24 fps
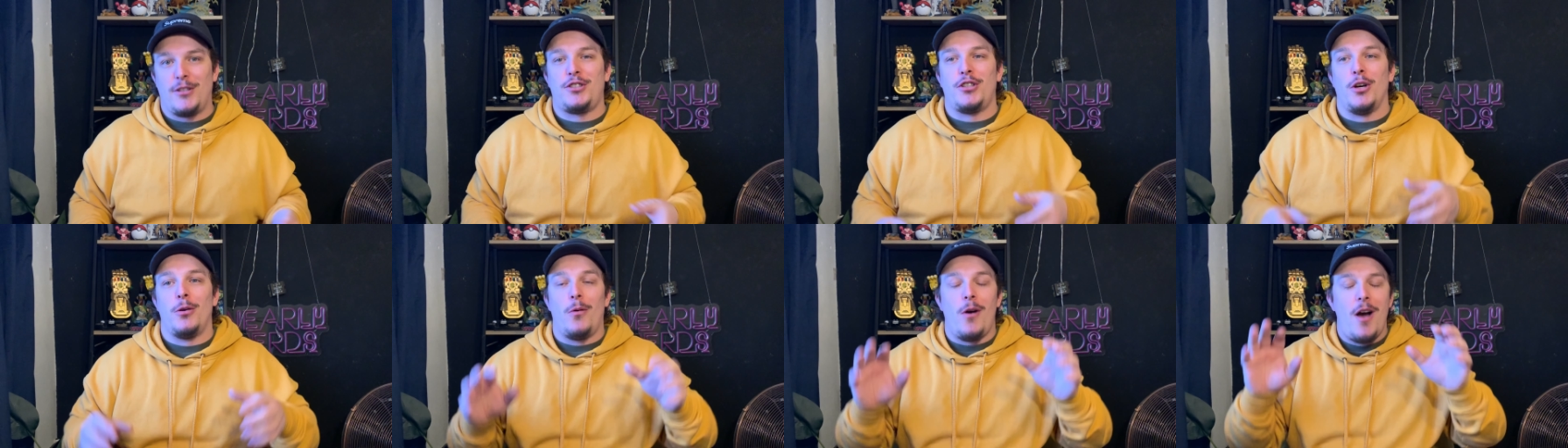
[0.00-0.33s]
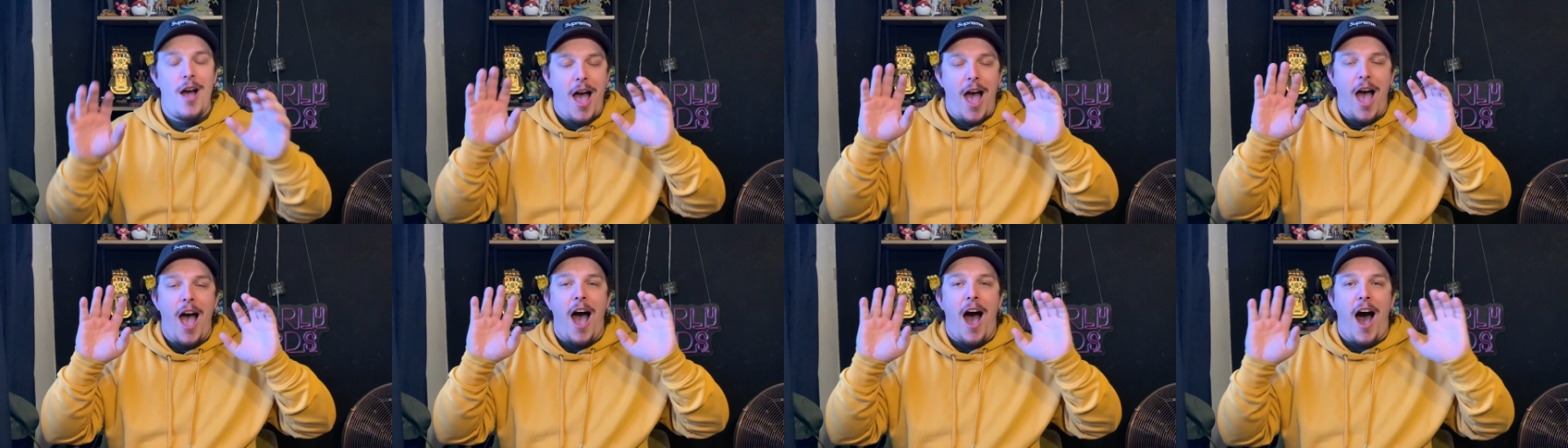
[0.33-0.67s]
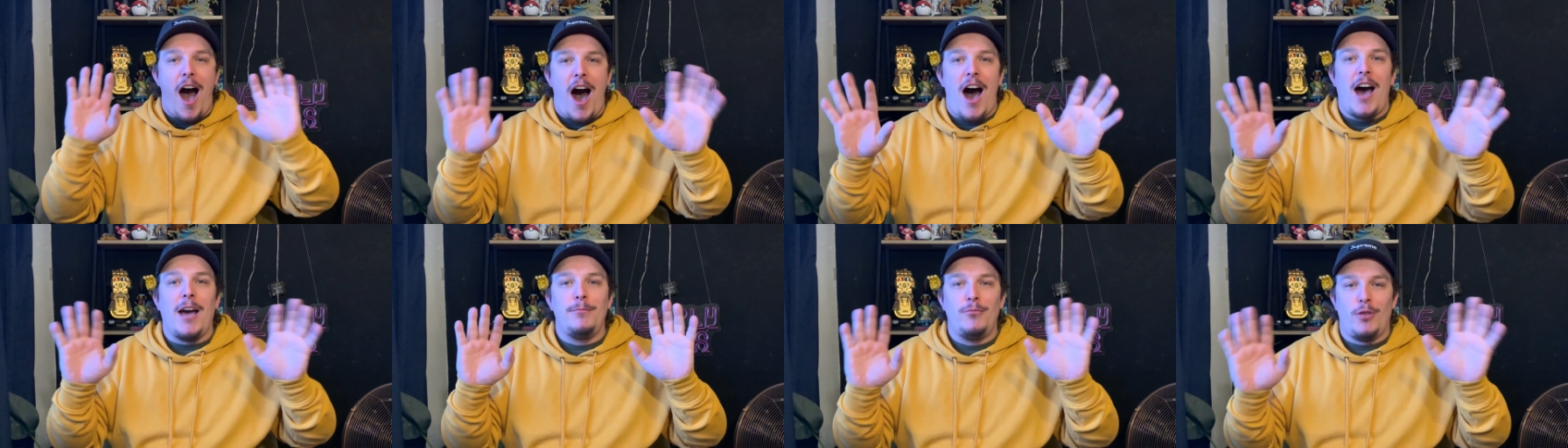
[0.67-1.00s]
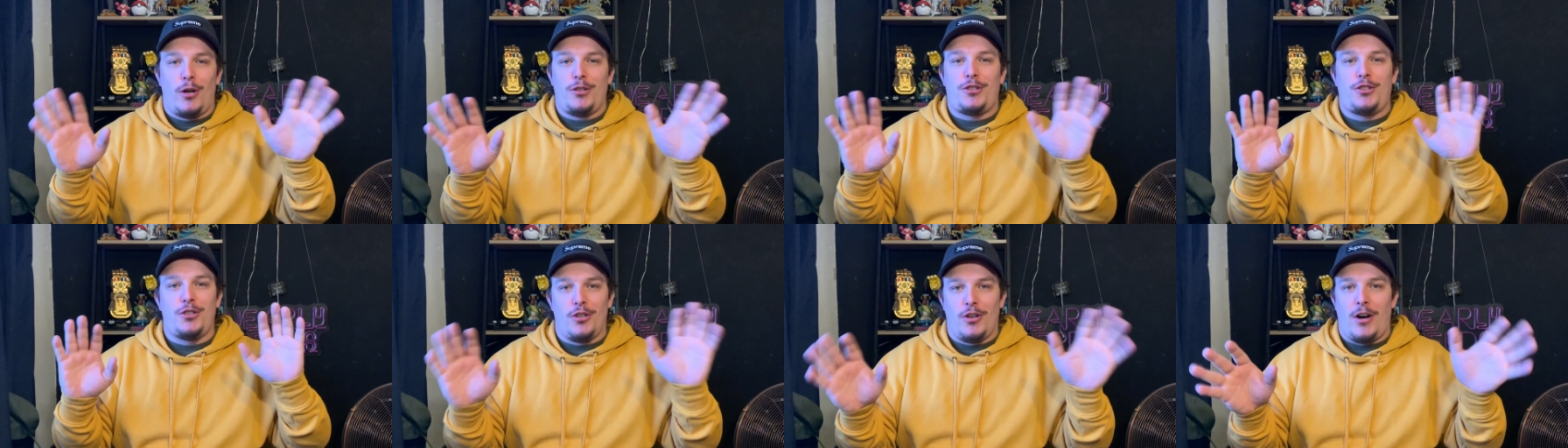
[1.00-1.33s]
So I'm
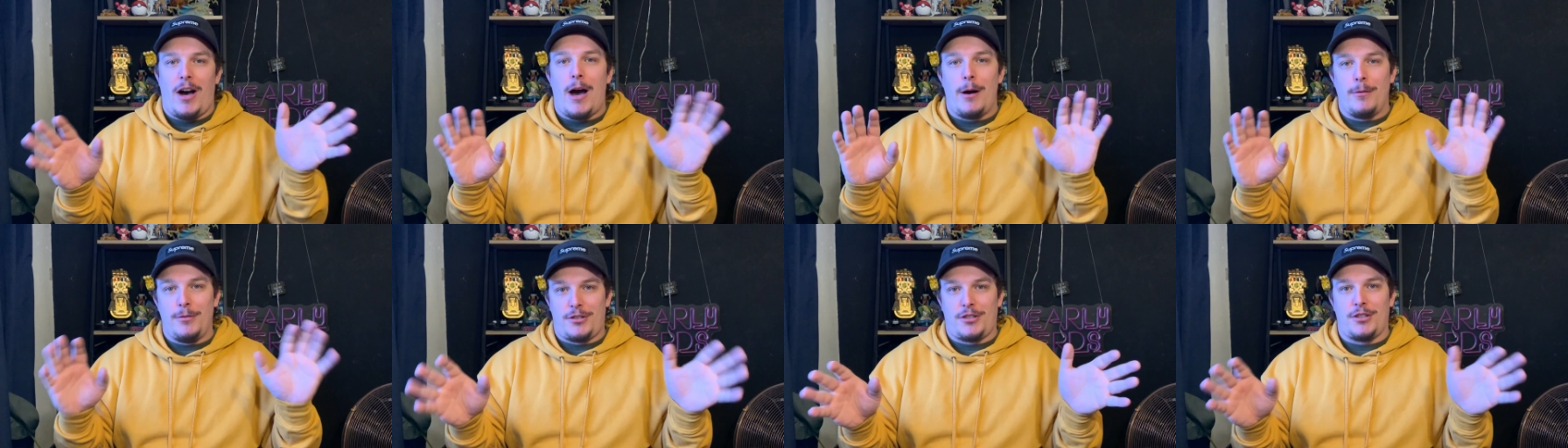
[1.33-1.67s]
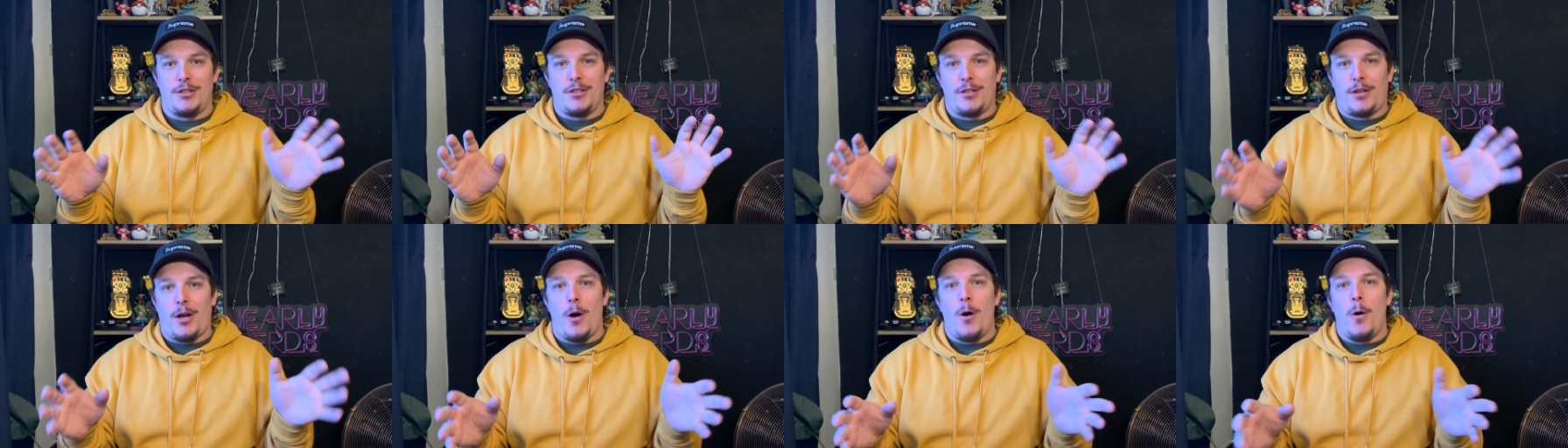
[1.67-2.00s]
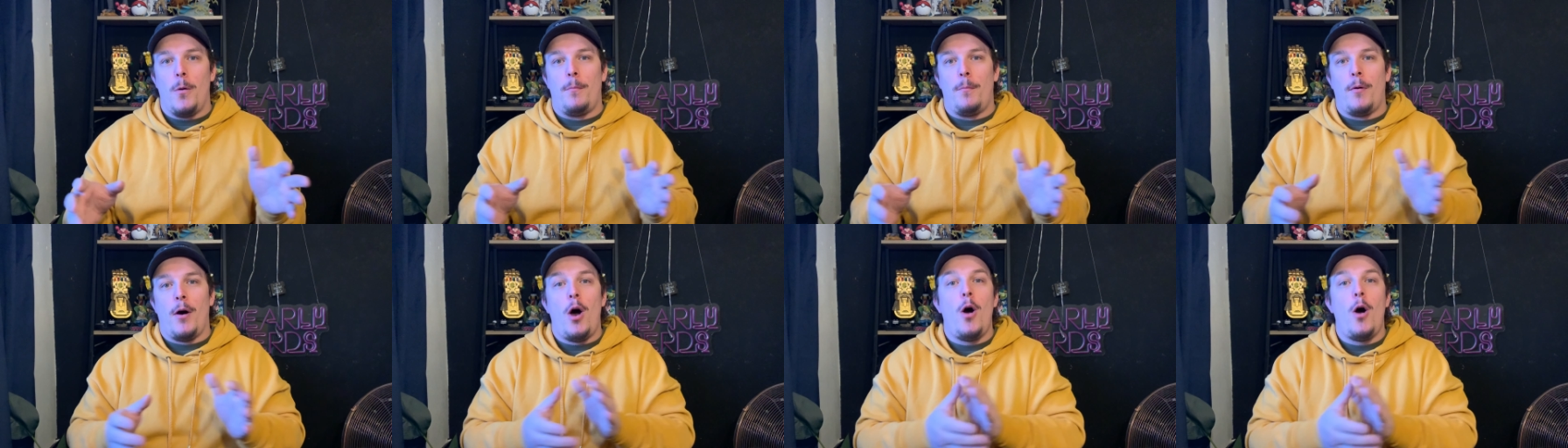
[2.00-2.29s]
not sure how it's going to go, but